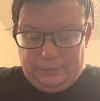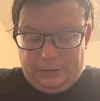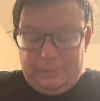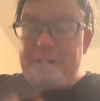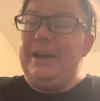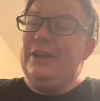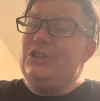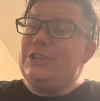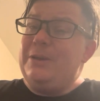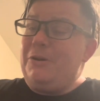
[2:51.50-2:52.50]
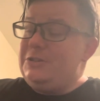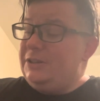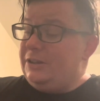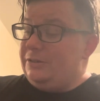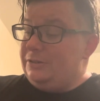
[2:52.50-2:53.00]
but yeah, it just came out
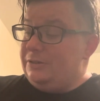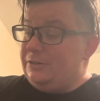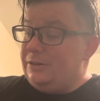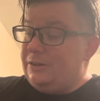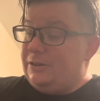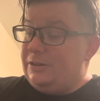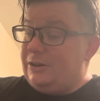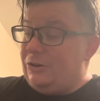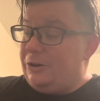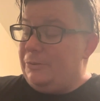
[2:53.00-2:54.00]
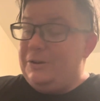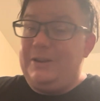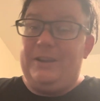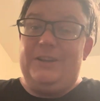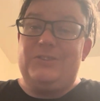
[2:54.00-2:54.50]
today. Uh, I recommend it.
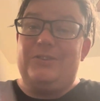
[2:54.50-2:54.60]
It has